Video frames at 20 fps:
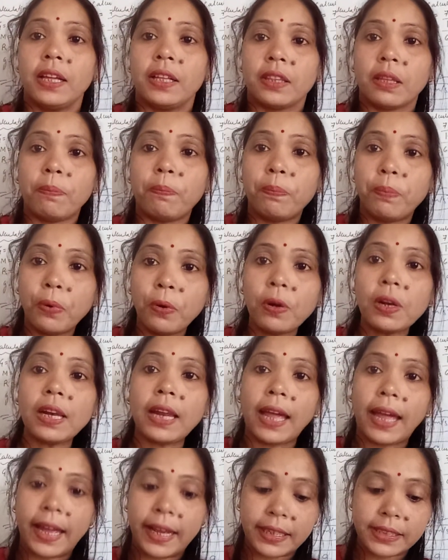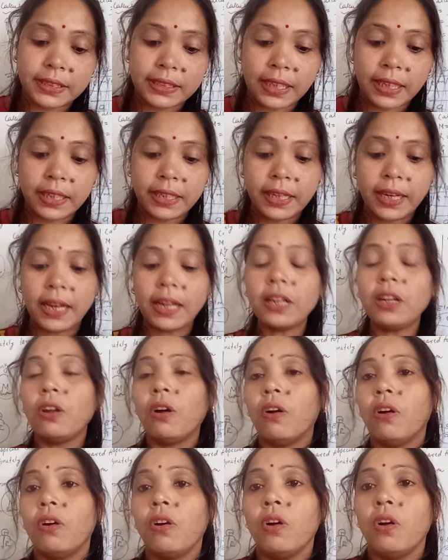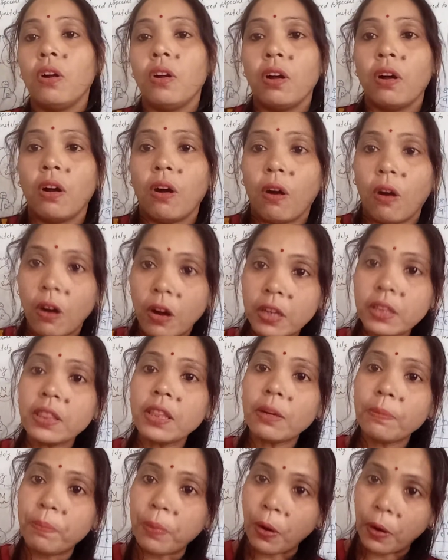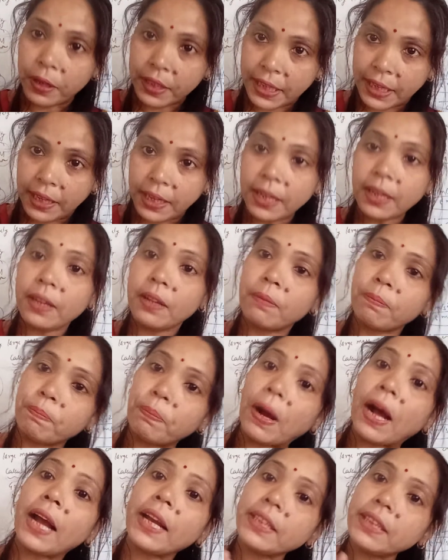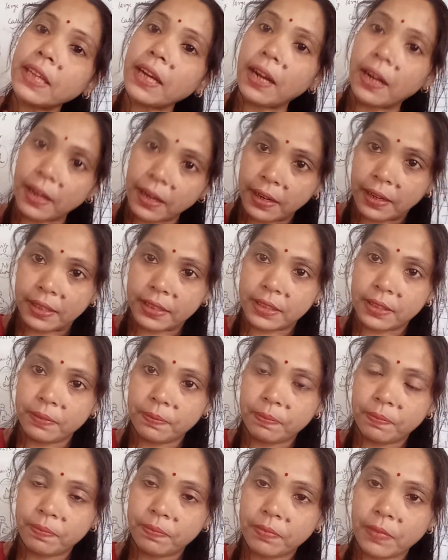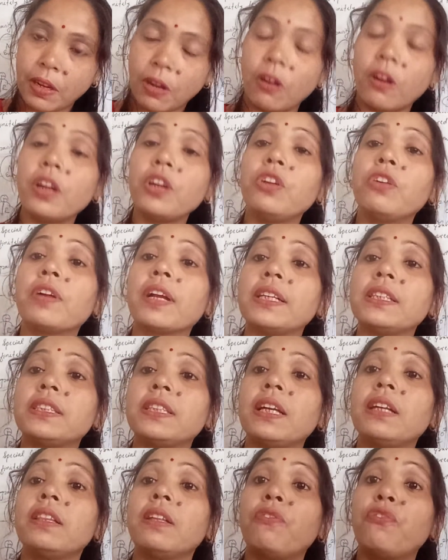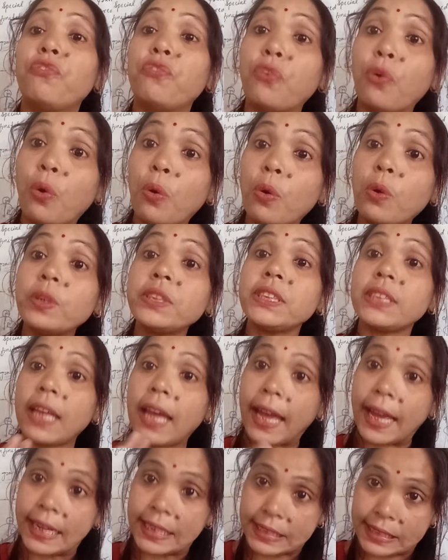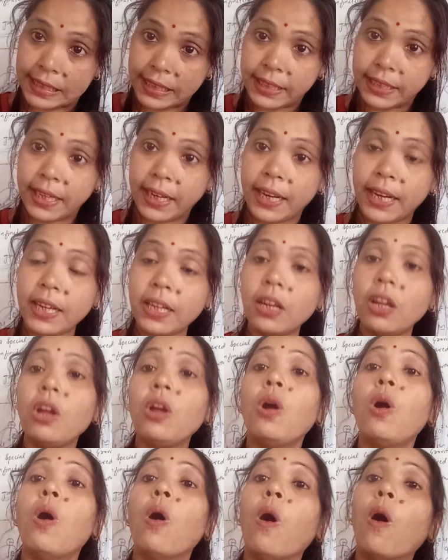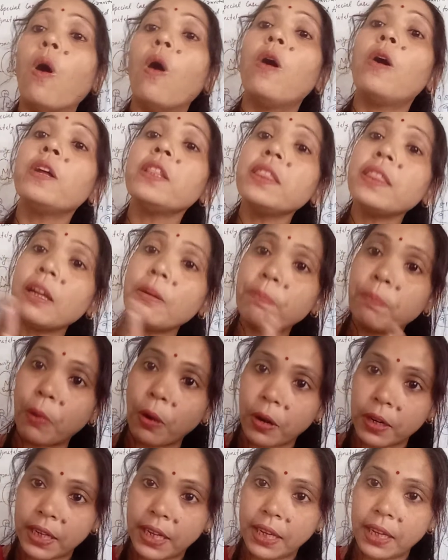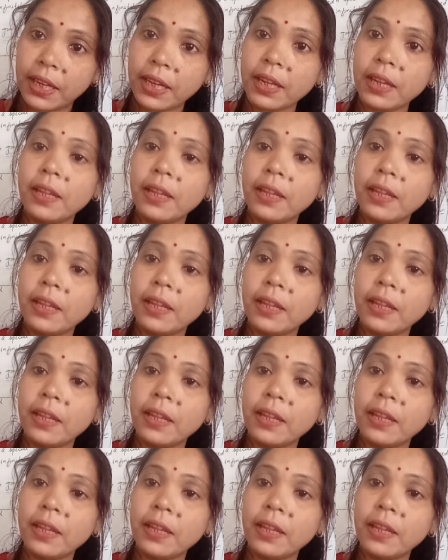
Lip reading: the pull exerted on the body by the earth, or you can say the force exerted on the body